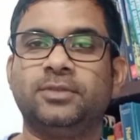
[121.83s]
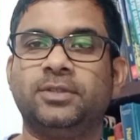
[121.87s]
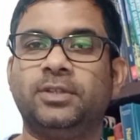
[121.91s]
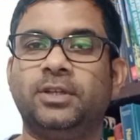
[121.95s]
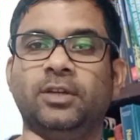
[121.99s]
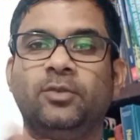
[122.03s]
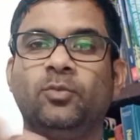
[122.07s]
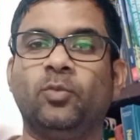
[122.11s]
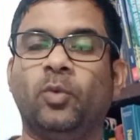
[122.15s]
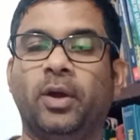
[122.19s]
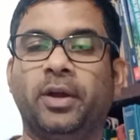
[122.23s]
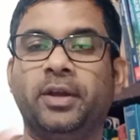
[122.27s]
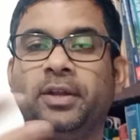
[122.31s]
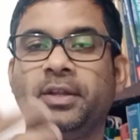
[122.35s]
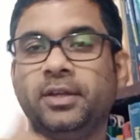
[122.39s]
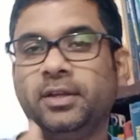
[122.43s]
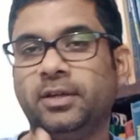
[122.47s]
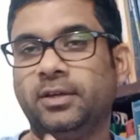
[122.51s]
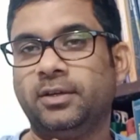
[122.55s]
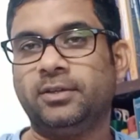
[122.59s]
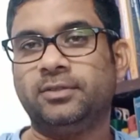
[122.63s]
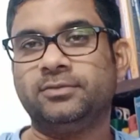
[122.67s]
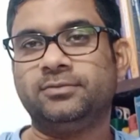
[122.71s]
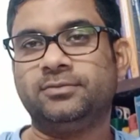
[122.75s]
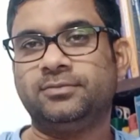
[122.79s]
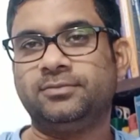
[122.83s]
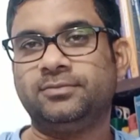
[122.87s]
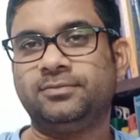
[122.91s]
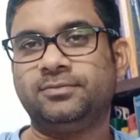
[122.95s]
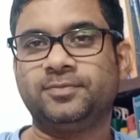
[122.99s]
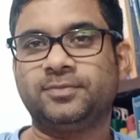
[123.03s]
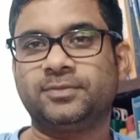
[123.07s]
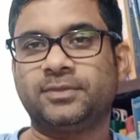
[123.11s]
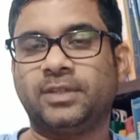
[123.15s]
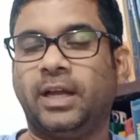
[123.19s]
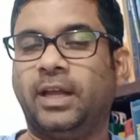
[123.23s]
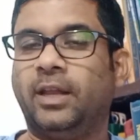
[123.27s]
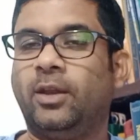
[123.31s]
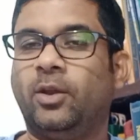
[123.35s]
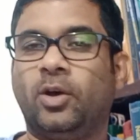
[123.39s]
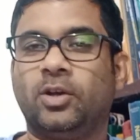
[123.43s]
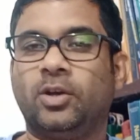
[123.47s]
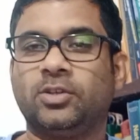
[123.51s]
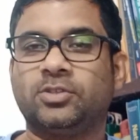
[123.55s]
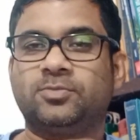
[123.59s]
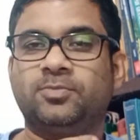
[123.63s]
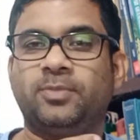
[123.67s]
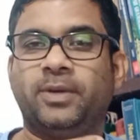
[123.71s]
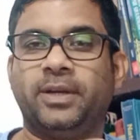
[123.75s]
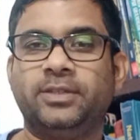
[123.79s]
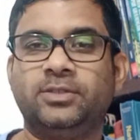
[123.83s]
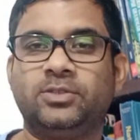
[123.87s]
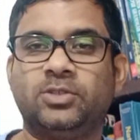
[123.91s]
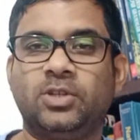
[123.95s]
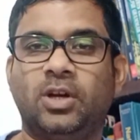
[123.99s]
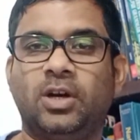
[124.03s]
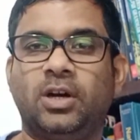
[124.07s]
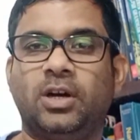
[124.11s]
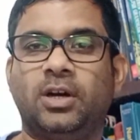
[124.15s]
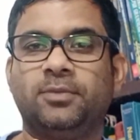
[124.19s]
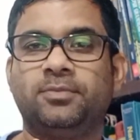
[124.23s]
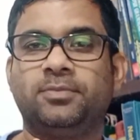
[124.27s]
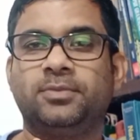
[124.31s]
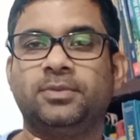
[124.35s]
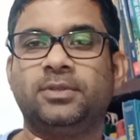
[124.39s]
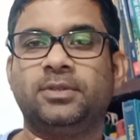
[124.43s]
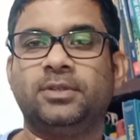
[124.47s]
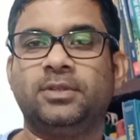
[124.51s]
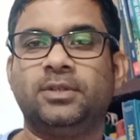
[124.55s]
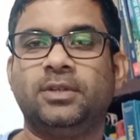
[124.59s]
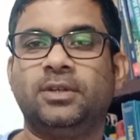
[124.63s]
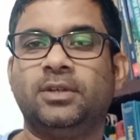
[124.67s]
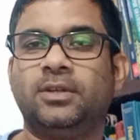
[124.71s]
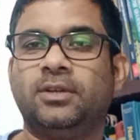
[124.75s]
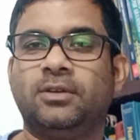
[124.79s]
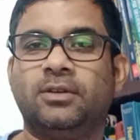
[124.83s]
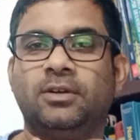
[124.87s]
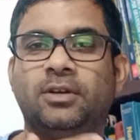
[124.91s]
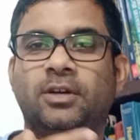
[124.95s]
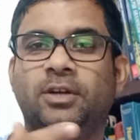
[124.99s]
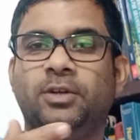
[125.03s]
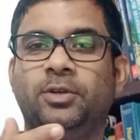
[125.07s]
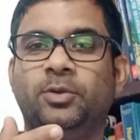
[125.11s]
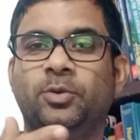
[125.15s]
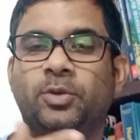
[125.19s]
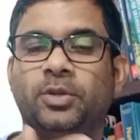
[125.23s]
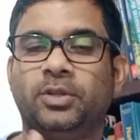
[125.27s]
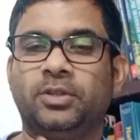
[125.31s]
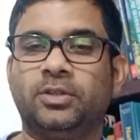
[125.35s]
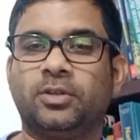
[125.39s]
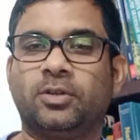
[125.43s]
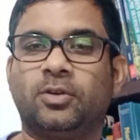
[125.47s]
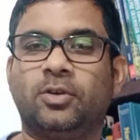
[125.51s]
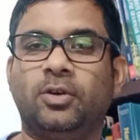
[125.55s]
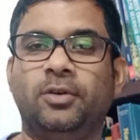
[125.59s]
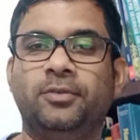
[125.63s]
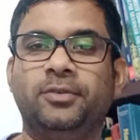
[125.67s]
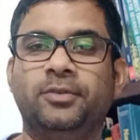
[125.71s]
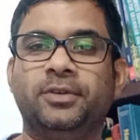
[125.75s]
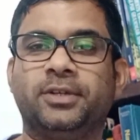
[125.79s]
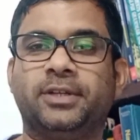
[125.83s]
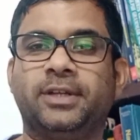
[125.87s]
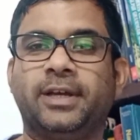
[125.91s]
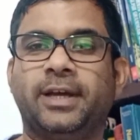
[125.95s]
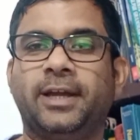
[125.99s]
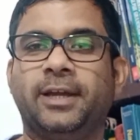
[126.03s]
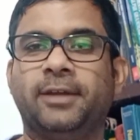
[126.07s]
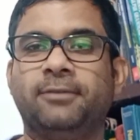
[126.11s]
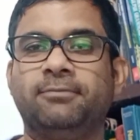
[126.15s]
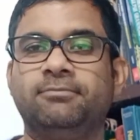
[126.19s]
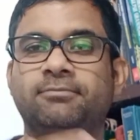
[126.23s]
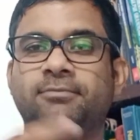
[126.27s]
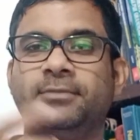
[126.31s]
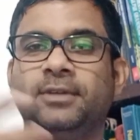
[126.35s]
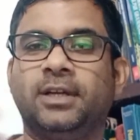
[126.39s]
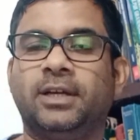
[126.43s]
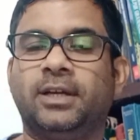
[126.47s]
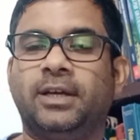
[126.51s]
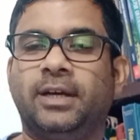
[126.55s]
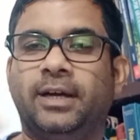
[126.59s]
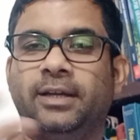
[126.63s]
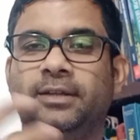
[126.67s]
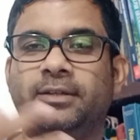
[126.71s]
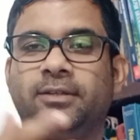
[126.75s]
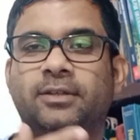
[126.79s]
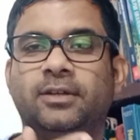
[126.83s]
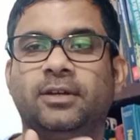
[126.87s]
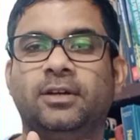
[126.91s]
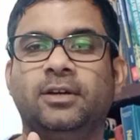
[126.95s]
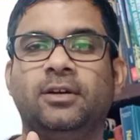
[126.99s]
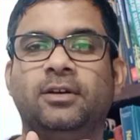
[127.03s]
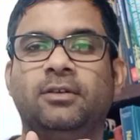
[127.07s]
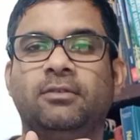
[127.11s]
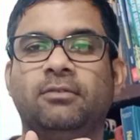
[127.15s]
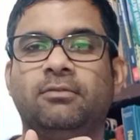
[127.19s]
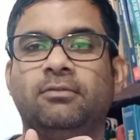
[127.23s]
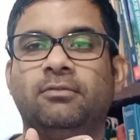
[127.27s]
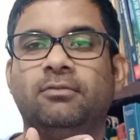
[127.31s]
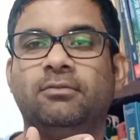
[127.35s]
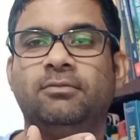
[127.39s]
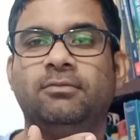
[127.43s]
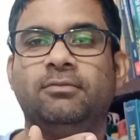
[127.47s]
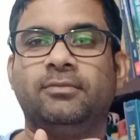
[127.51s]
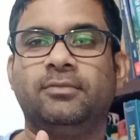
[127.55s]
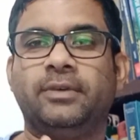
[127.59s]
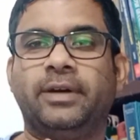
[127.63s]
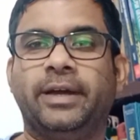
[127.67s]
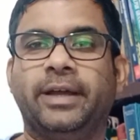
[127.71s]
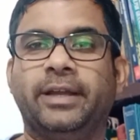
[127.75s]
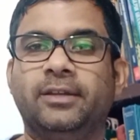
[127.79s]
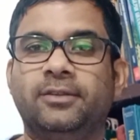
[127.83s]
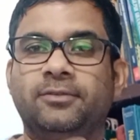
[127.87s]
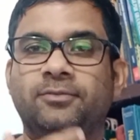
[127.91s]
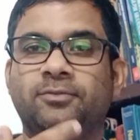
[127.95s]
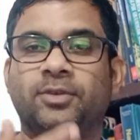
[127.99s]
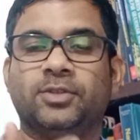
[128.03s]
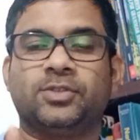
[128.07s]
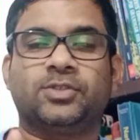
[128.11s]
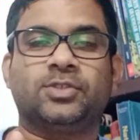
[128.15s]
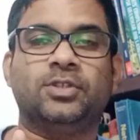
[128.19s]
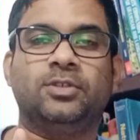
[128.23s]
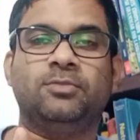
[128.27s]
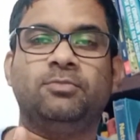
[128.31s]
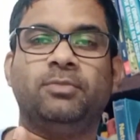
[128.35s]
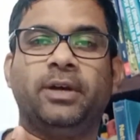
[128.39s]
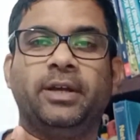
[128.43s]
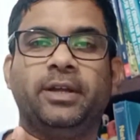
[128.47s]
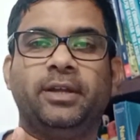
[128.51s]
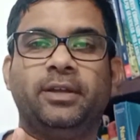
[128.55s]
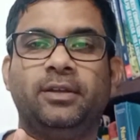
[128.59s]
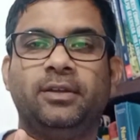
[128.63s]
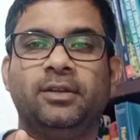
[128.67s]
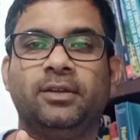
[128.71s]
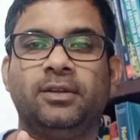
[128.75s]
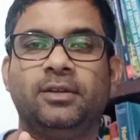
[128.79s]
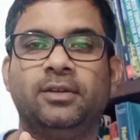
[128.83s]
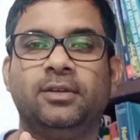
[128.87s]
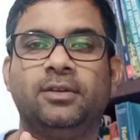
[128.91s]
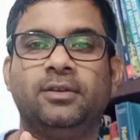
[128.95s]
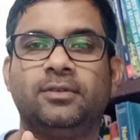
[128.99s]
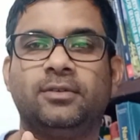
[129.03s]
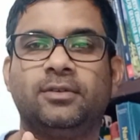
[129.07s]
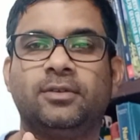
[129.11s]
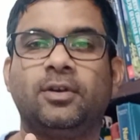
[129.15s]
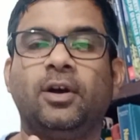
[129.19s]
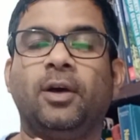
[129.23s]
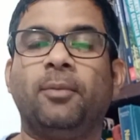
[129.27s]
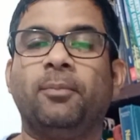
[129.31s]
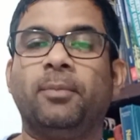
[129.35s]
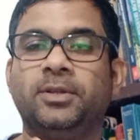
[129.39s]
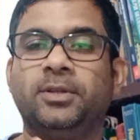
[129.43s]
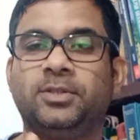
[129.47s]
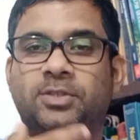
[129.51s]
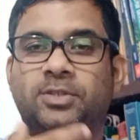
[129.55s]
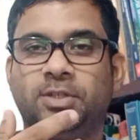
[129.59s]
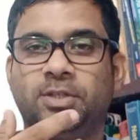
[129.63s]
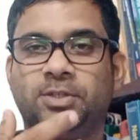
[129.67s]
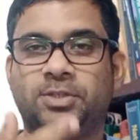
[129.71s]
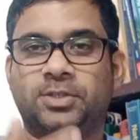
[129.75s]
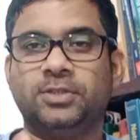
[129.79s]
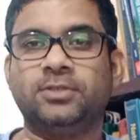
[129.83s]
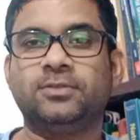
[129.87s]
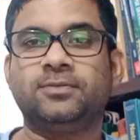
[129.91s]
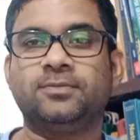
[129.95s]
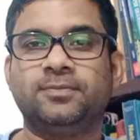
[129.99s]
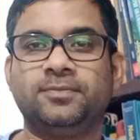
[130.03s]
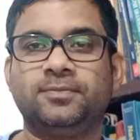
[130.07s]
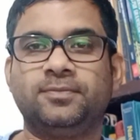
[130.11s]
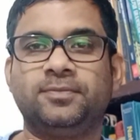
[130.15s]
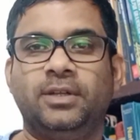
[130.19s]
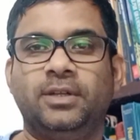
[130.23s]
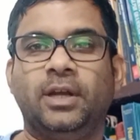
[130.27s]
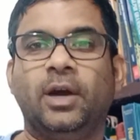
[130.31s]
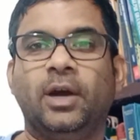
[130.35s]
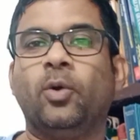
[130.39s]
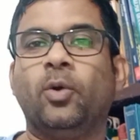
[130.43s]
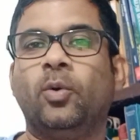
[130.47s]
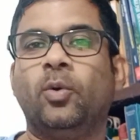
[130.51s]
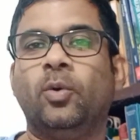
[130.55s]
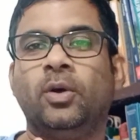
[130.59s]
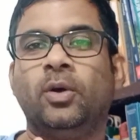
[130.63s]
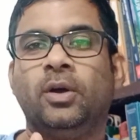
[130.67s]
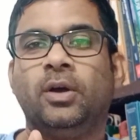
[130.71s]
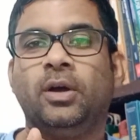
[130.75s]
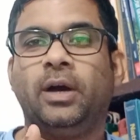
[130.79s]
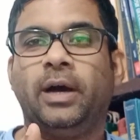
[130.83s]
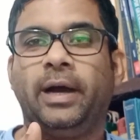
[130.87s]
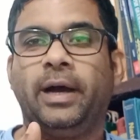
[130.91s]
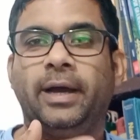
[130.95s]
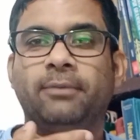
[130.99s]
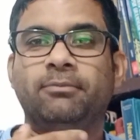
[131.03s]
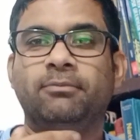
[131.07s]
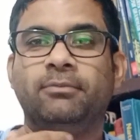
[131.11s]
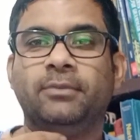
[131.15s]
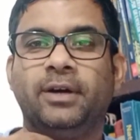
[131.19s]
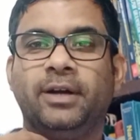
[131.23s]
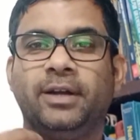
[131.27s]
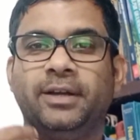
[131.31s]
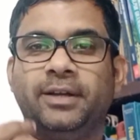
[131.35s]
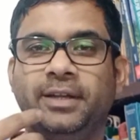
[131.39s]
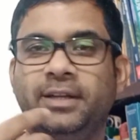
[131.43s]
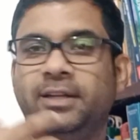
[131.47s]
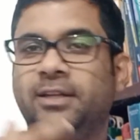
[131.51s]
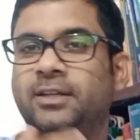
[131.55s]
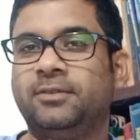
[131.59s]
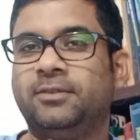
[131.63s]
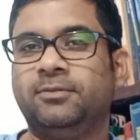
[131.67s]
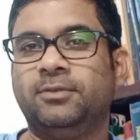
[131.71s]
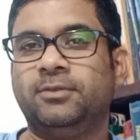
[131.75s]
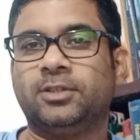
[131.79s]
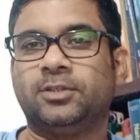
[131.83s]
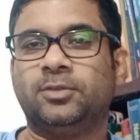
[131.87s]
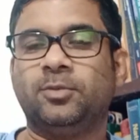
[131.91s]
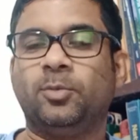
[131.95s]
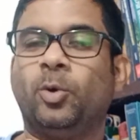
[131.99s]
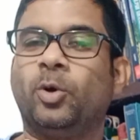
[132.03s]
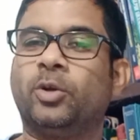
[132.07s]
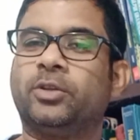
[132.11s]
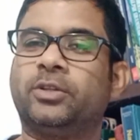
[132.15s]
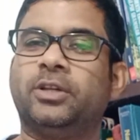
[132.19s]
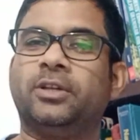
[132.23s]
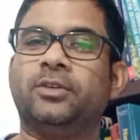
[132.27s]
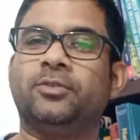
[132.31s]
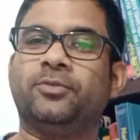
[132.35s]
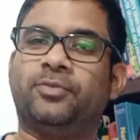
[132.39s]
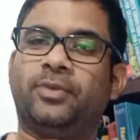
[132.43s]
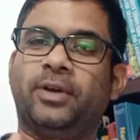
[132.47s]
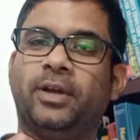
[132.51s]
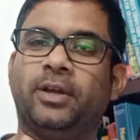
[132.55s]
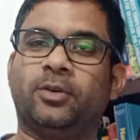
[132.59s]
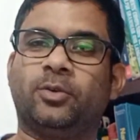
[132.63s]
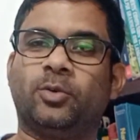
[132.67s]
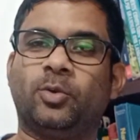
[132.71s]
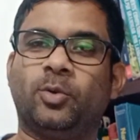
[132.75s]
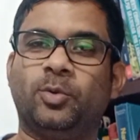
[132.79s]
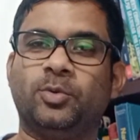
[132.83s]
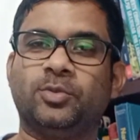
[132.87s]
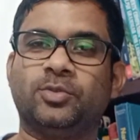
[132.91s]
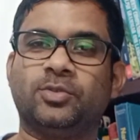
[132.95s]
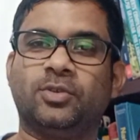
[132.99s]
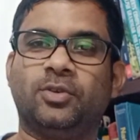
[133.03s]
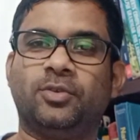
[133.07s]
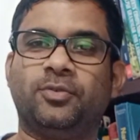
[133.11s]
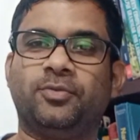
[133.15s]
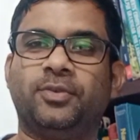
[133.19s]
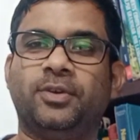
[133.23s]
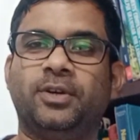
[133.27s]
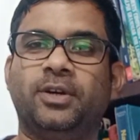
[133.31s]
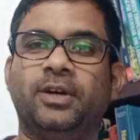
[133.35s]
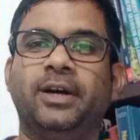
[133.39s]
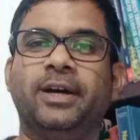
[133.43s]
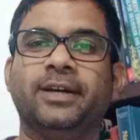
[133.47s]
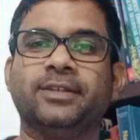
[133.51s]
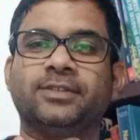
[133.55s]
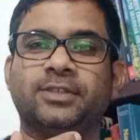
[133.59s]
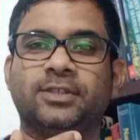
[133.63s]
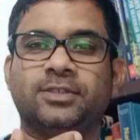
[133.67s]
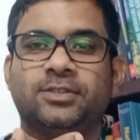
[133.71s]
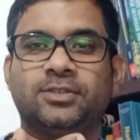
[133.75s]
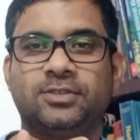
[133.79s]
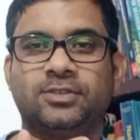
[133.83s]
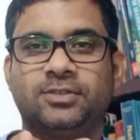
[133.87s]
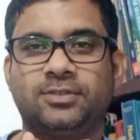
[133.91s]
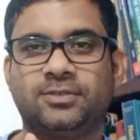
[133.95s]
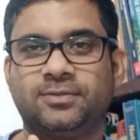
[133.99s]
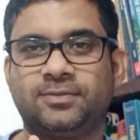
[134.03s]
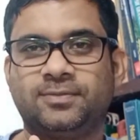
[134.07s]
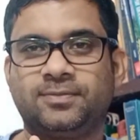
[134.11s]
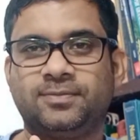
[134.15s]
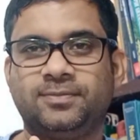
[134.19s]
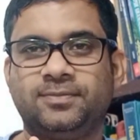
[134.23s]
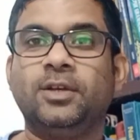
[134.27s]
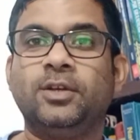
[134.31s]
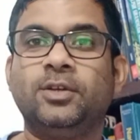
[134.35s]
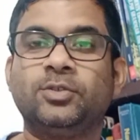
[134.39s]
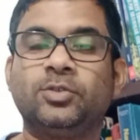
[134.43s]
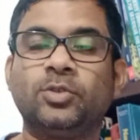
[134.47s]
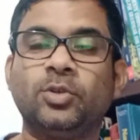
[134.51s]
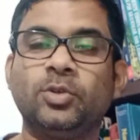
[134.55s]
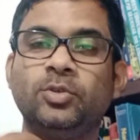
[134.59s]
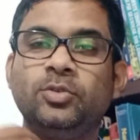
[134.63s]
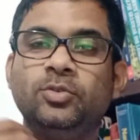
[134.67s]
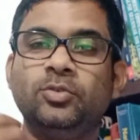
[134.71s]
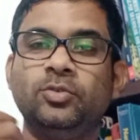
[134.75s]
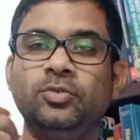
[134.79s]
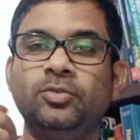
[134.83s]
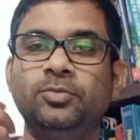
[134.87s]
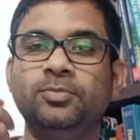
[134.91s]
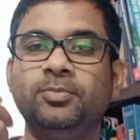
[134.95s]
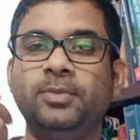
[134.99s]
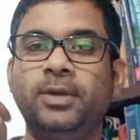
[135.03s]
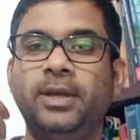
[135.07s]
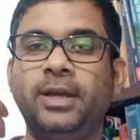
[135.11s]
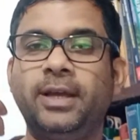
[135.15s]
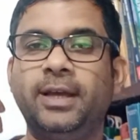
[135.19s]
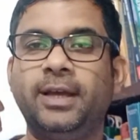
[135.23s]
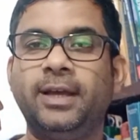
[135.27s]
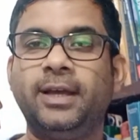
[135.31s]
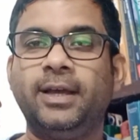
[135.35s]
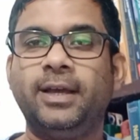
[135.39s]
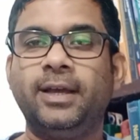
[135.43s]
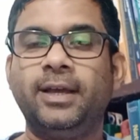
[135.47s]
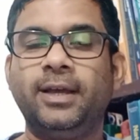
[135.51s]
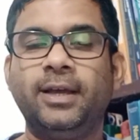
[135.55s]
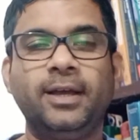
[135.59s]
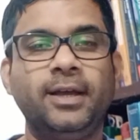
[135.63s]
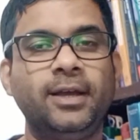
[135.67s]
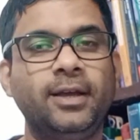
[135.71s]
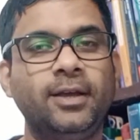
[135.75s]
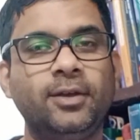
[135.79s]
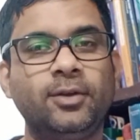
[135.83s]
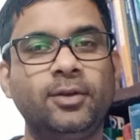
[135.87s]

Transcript: in 1 year. I lost my job during the COVID time and I invested my compensation. Now I am dealing with more than 5 crores of assets. So you may